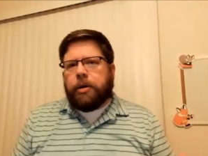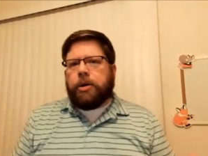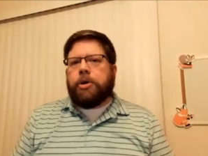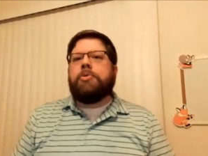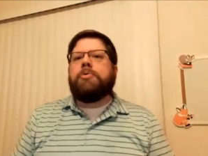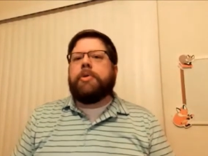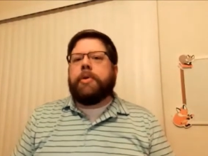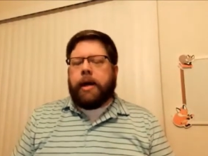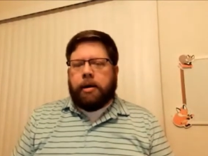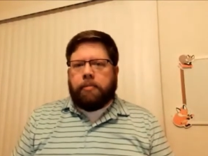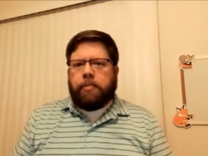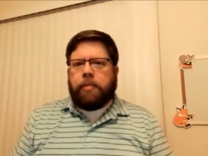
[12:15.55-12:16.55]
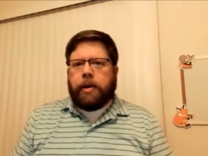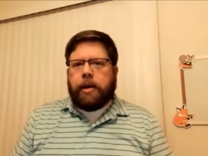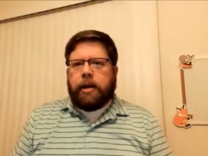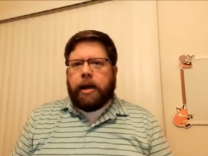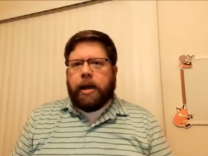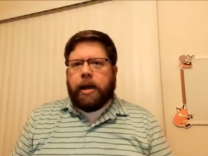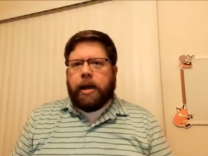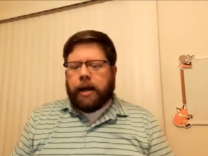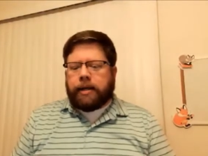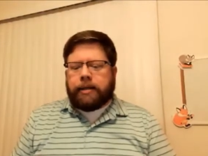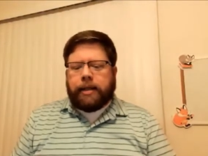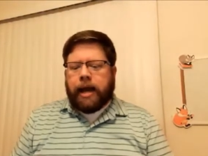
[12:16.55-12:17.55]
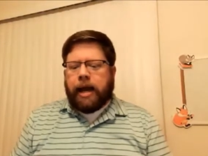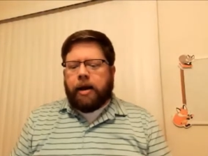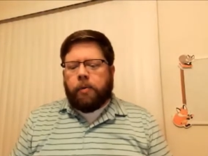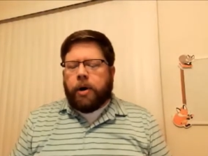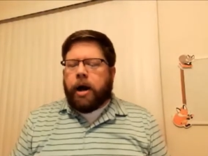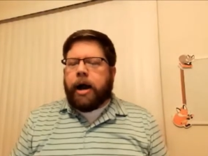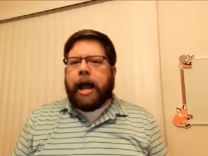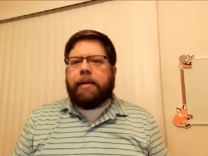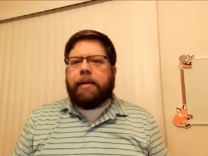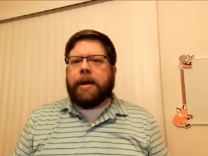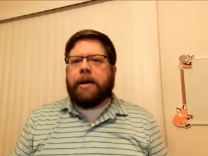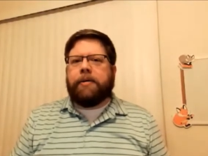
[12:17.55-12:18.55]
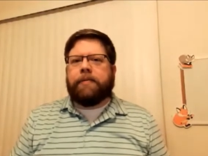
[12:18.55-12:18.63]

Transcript: do them. And because of that, we're not happy.